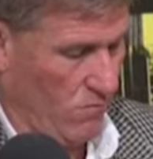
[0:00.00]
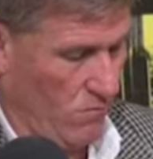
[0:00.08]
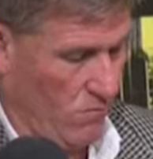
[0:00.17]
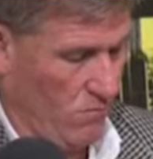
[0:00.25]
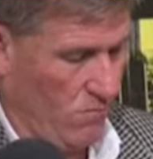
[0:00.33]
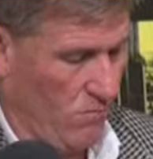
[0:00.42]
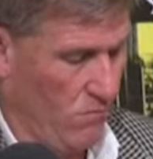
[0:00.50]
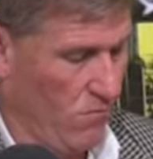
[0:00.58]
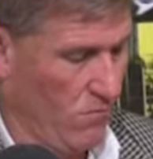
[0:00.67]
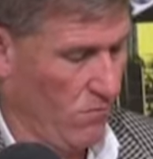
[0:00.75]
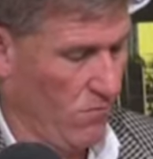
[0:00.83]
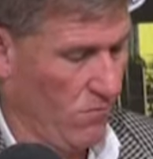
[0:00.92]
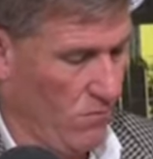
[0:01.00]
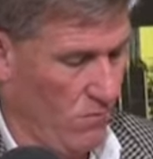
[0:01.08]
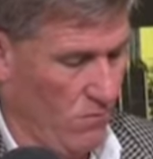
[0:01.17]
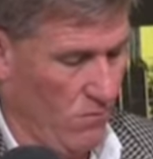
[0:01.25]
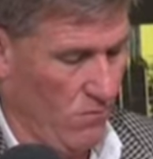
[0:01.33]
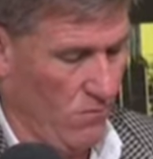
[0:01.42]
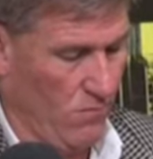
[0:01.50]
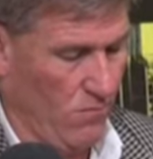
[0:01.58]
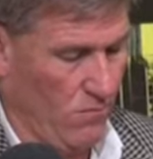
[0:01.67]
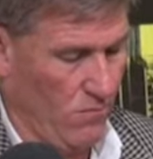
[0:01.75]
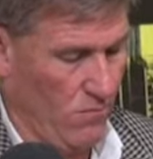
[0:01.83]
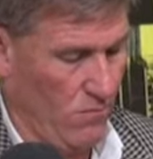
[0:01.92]

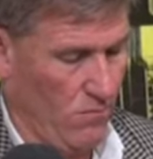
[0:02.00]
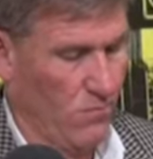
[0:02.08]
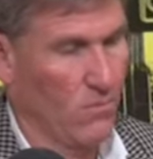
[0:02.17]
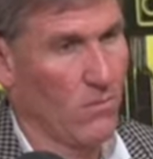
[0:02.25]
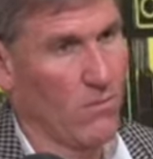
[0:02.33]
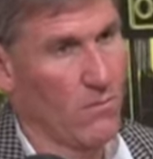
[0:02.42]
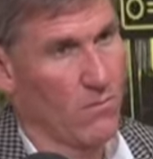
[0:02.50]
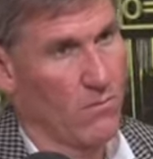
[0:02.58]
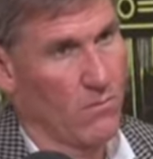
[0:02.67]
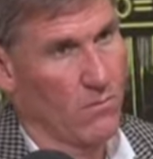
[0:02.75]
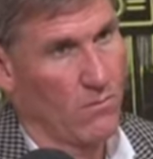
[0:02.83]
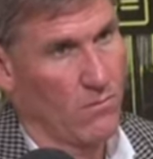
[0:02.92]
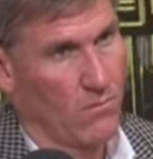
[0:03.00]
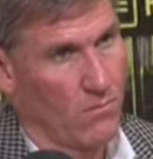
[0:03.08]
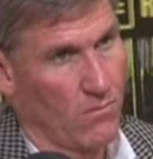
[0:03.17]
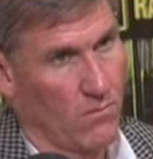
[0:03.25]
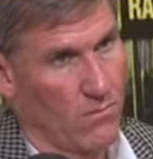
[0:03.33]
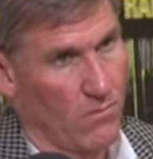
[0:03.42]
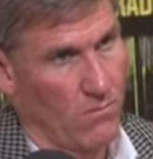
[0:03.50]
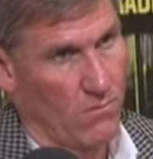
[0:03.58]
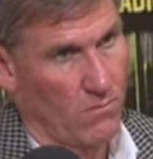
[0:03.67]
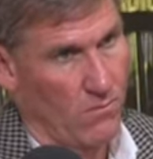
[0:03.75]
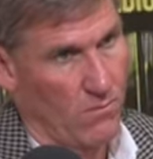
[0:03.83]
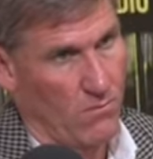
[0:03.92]

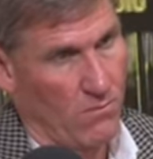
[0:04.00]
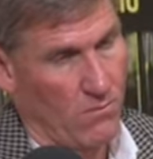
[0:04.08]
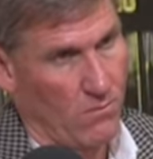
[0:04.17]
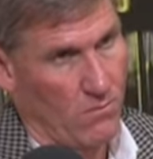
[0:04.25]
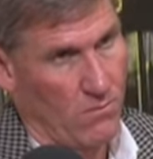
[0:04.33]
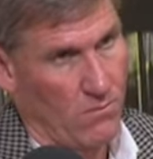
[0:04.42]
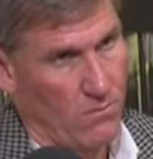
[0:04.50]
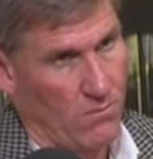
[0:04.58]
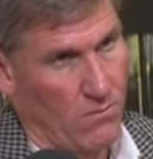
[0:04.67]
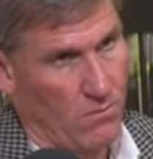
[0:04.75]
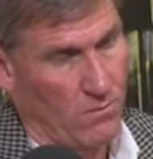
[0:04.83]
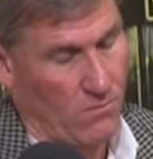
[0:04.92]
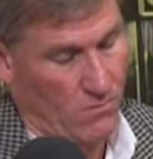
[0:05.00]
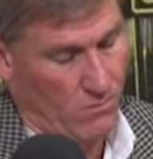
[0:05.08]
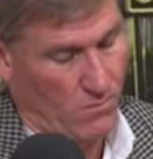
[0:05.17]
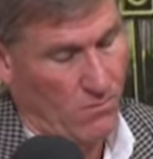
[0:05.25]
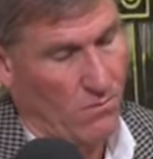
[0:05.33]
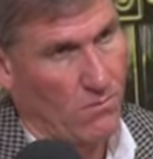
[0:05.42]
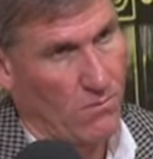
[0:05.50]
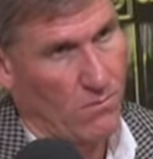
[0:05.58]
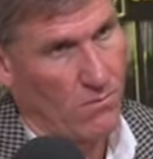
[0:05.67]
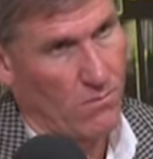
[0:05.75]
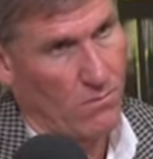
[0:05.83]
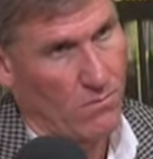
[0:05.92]

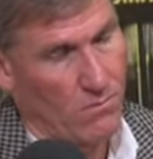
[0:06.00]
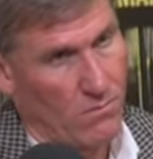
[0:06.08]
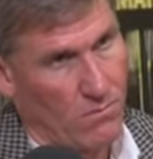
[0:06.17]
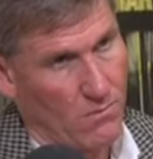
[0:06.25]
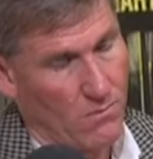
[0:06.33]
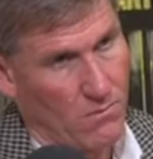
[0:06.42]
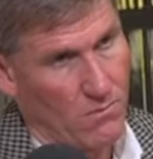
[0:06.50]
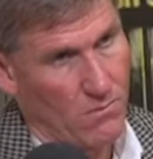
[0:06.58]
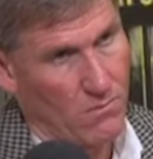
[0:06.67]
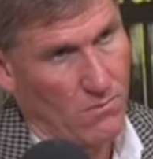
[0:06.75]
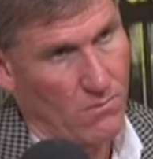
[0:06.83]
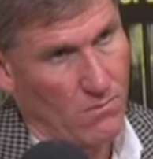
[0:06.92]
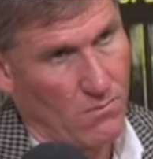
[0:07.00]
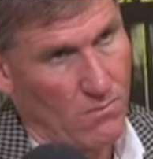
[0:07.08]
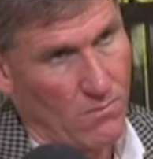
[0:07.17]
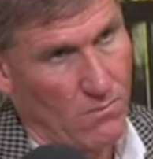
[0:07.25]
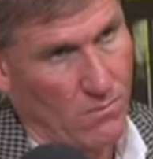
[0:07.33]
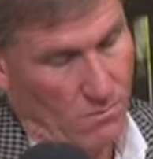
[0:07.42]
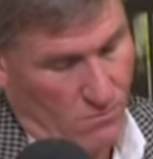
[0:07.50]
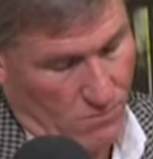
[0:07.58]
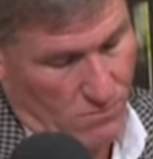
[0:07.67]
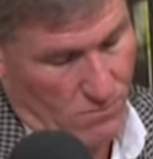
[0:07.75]
(silent)